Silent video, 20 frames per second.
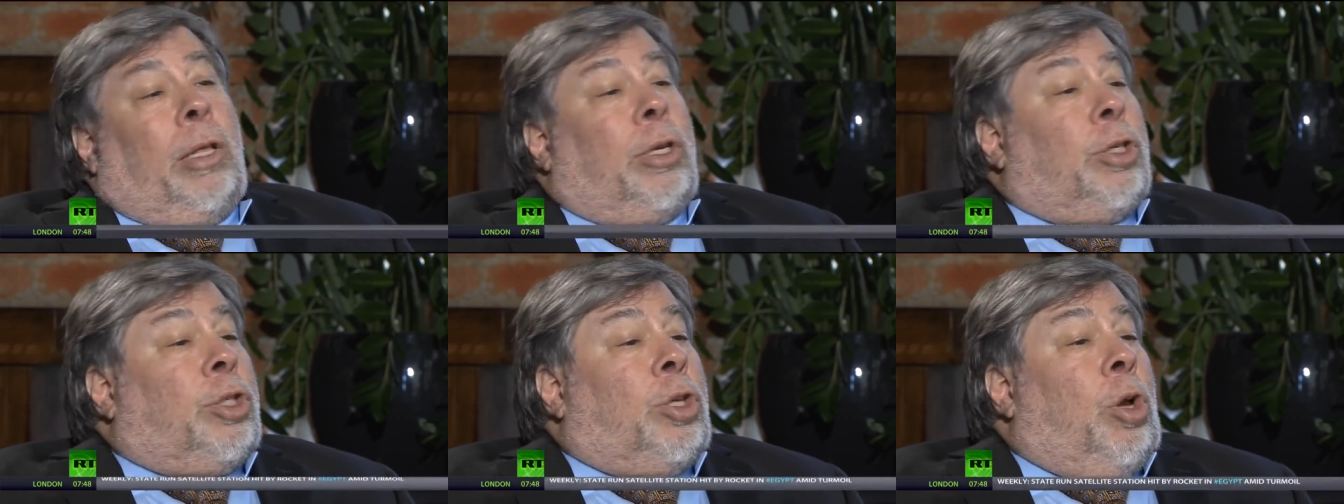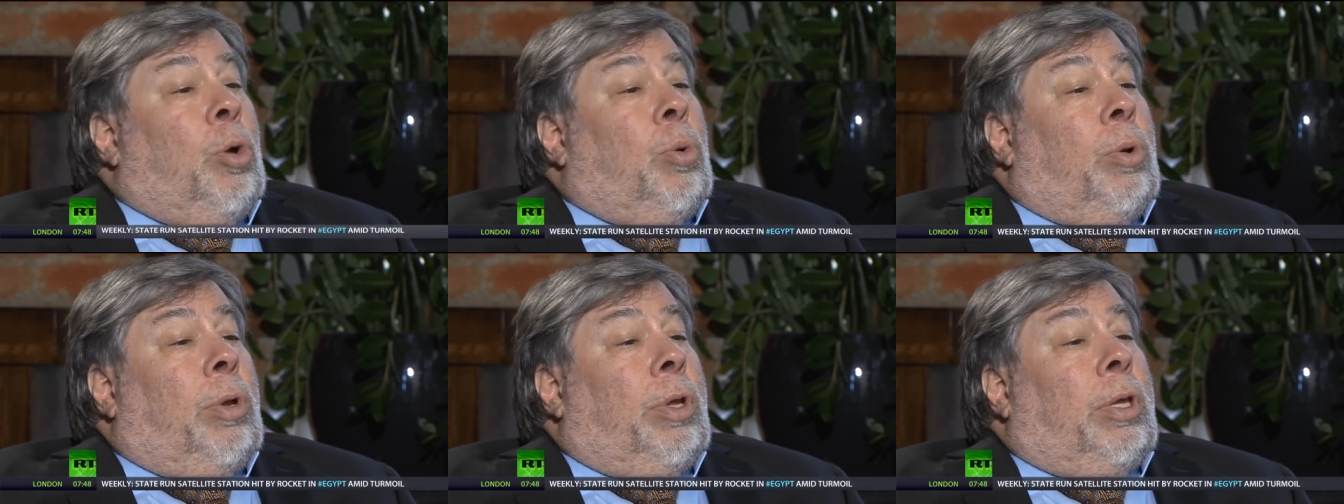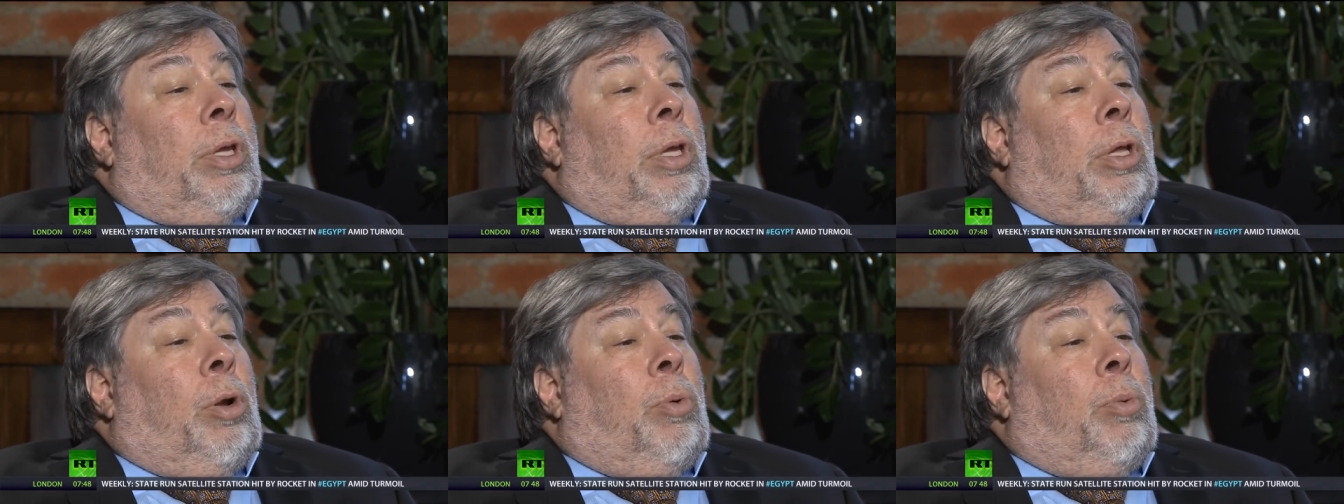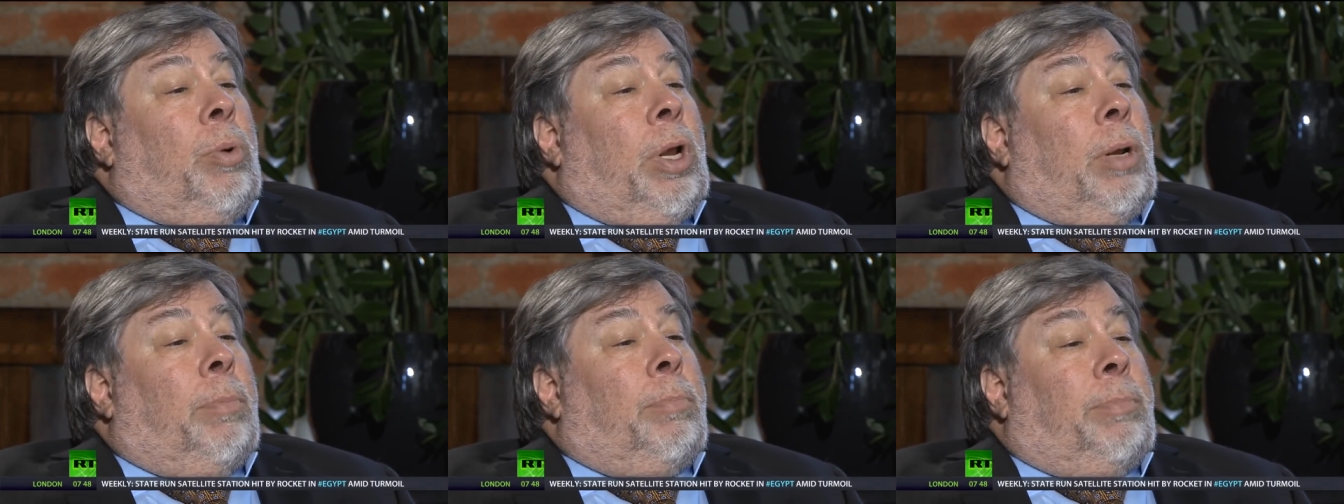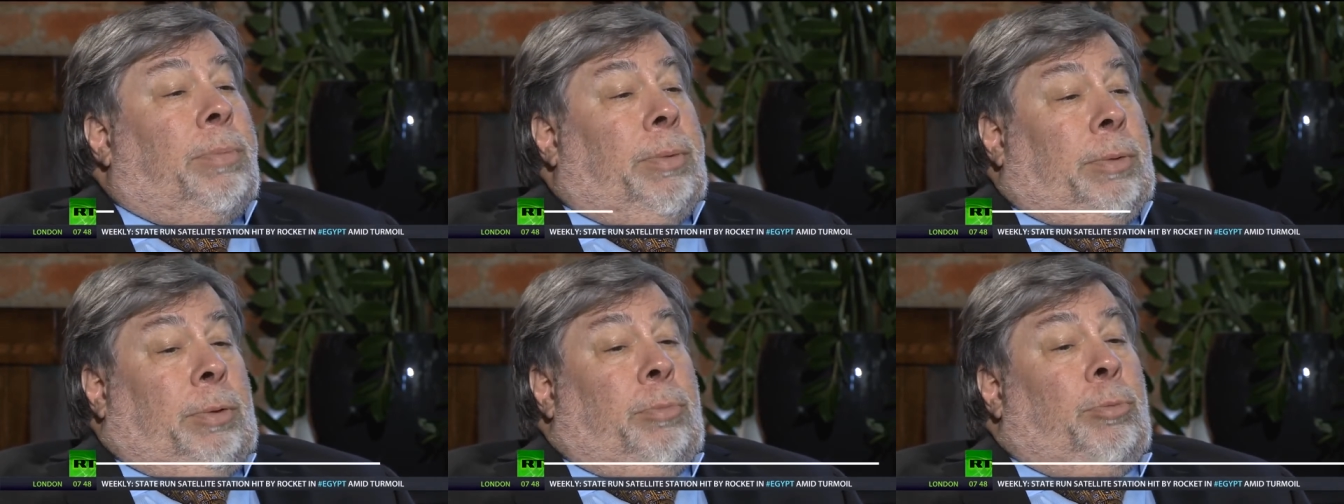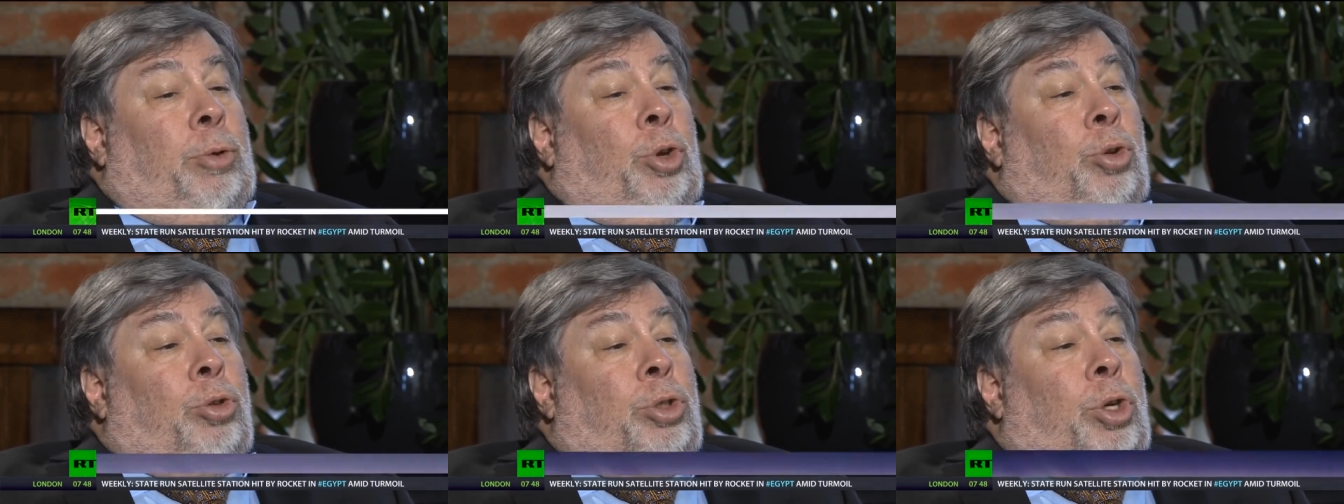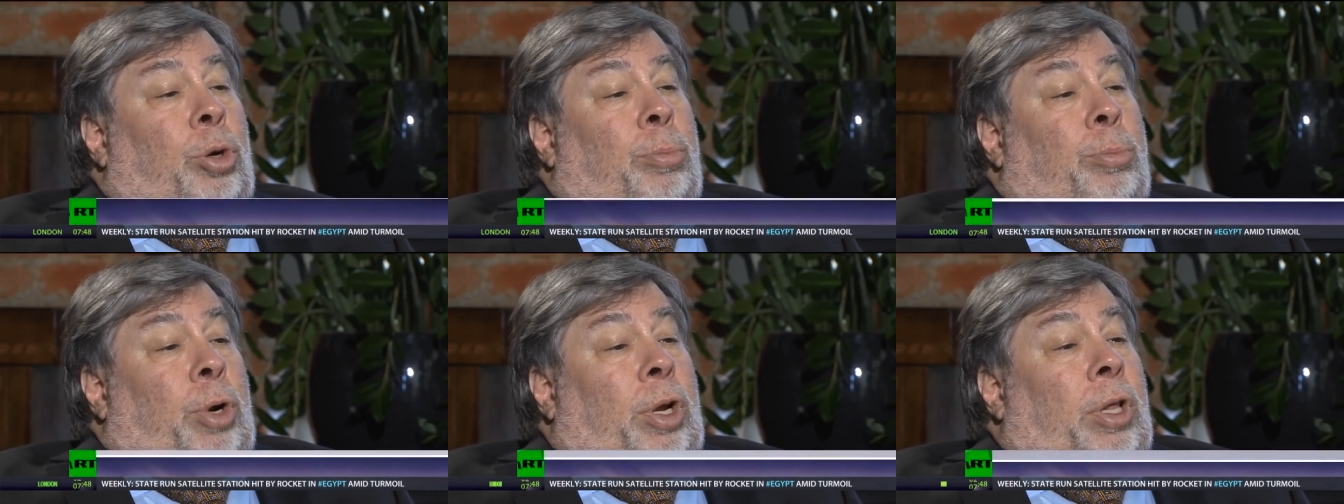So you know what?
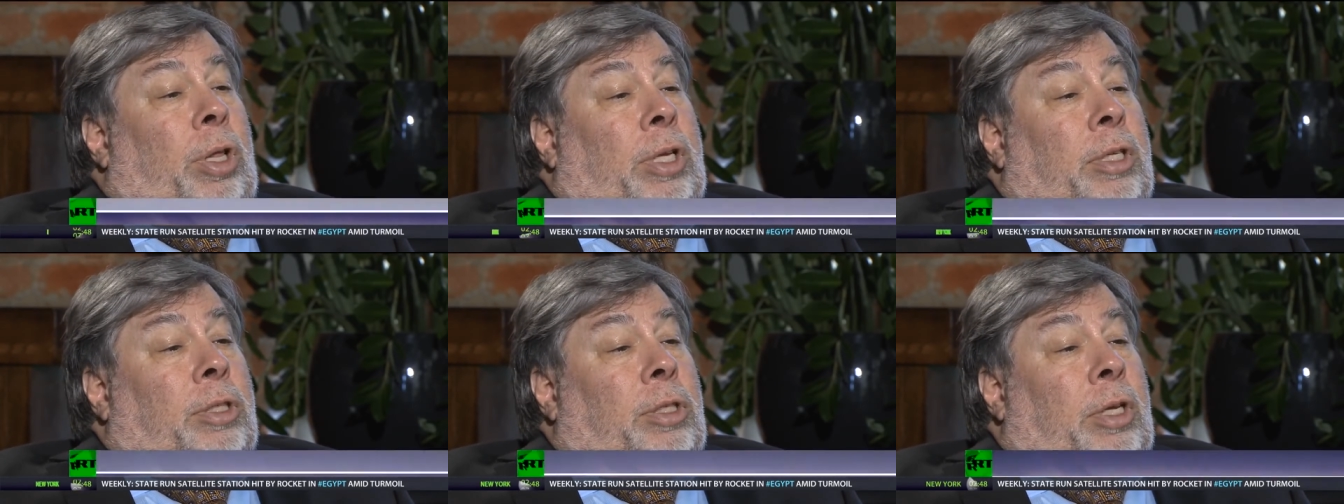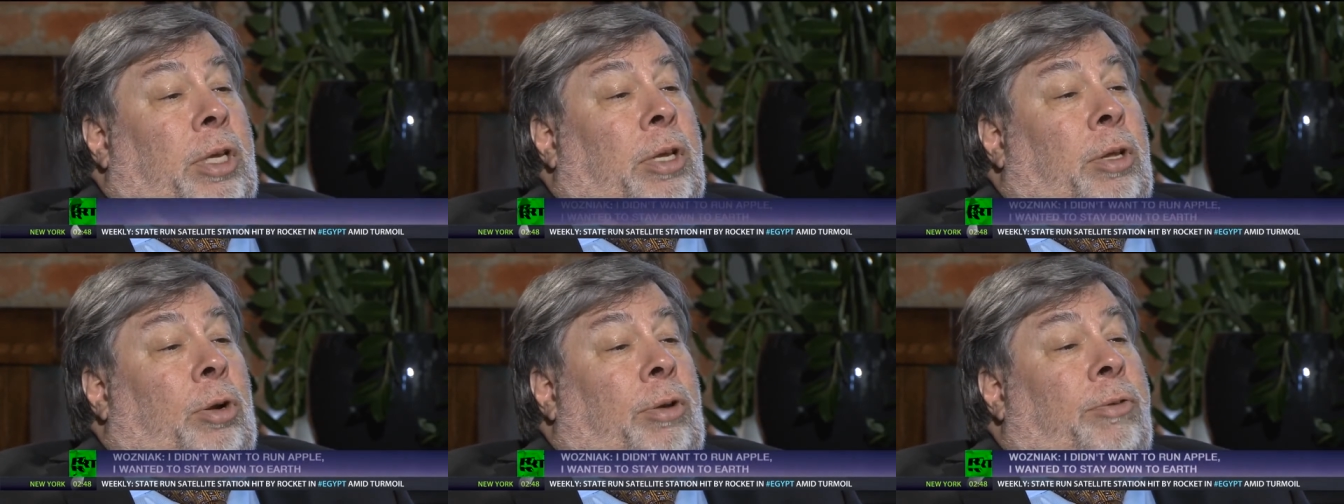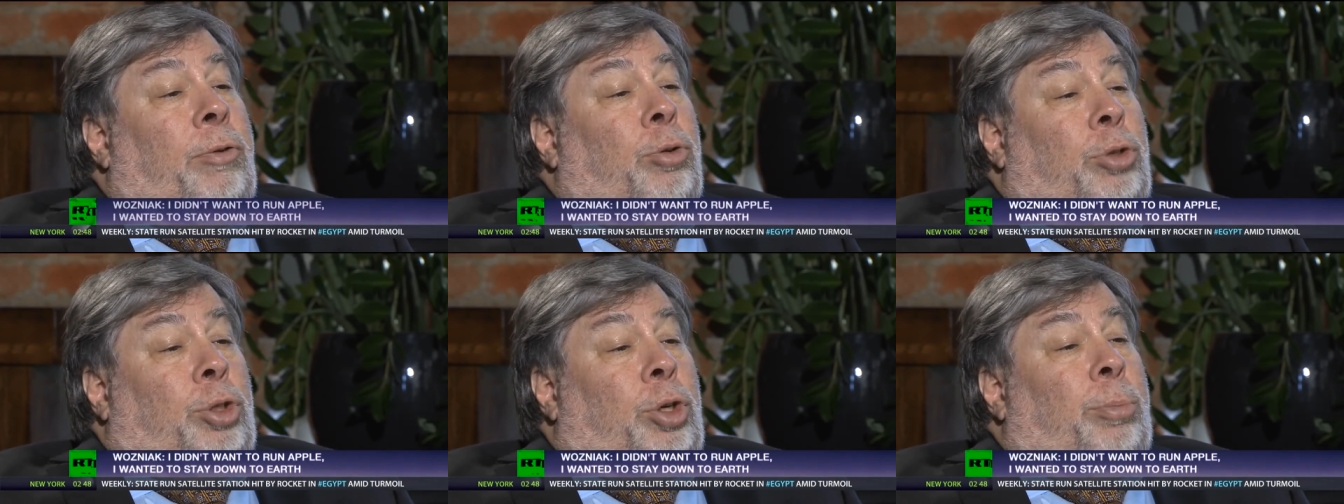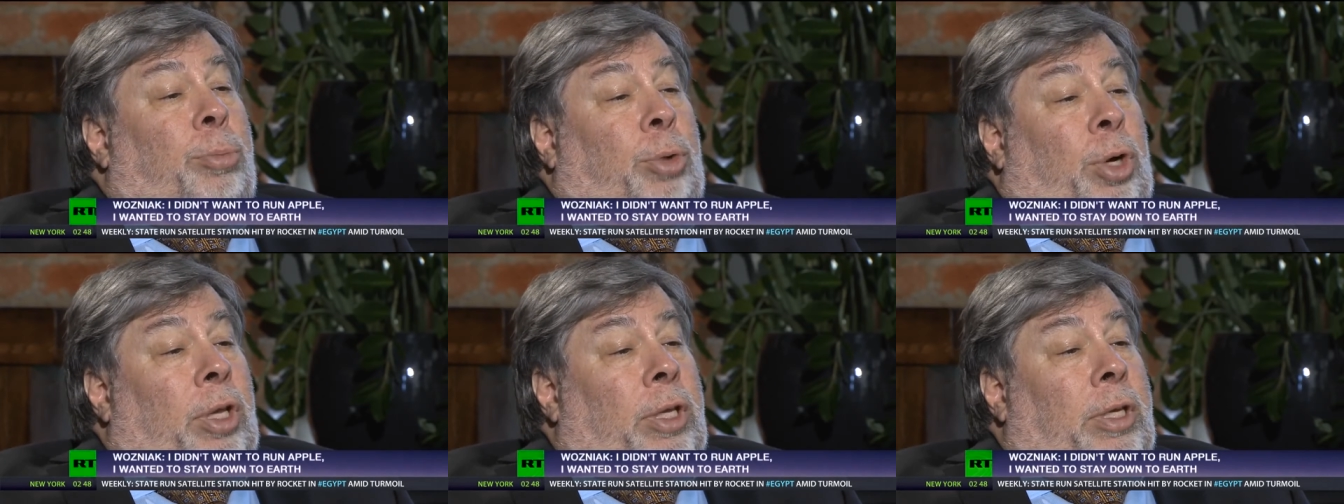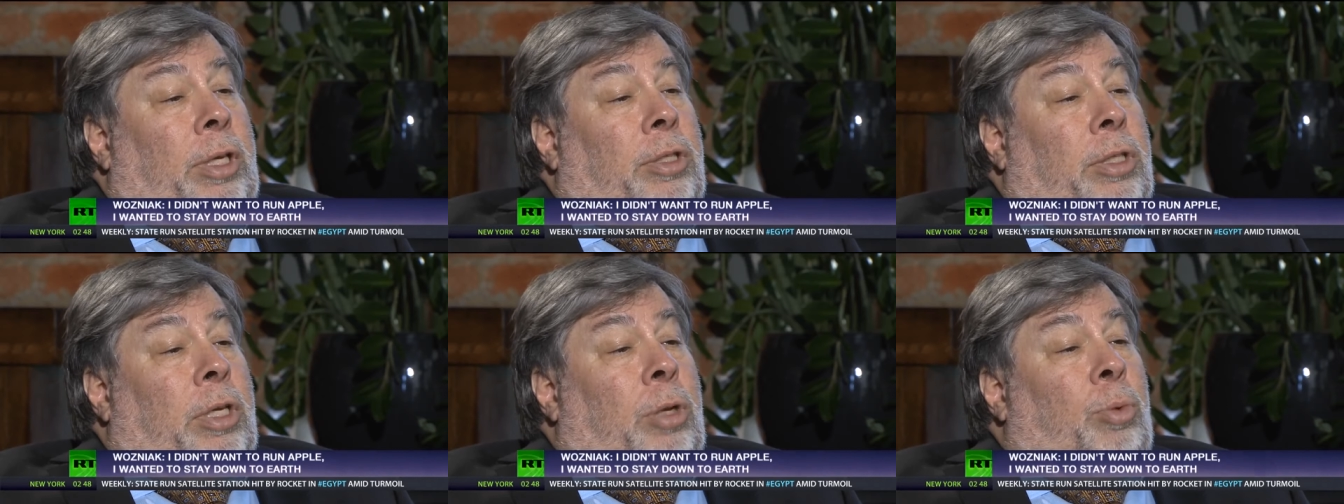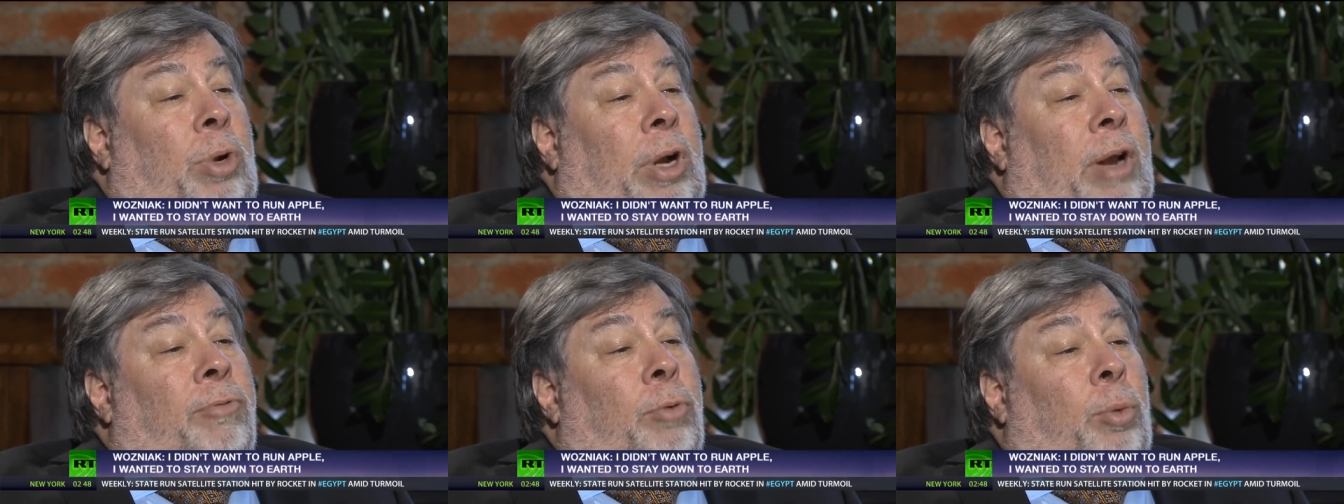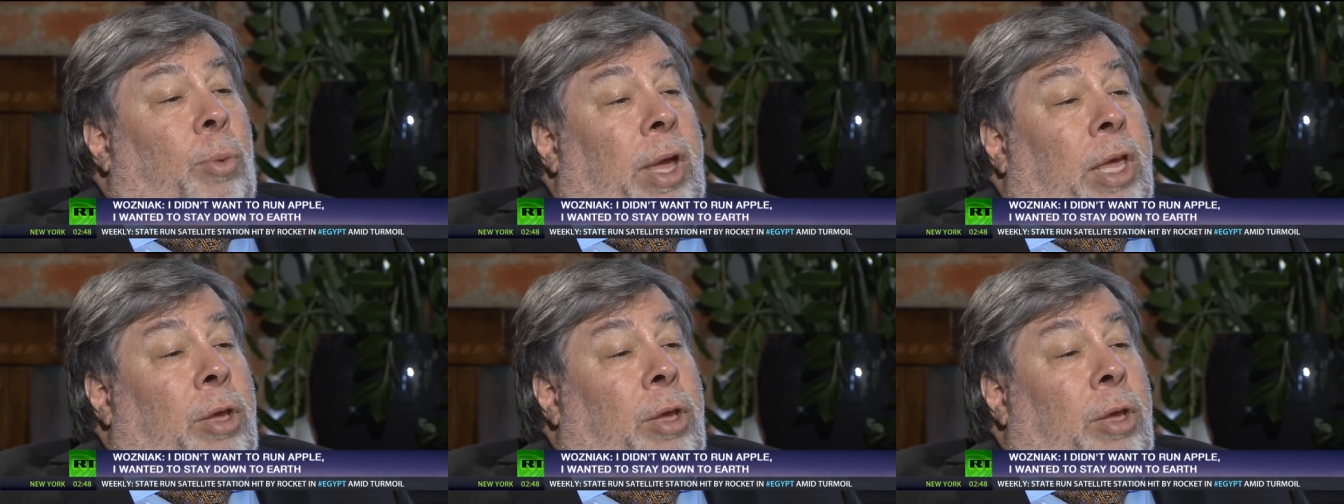Use your brilliance. Use your brilliance in whatever way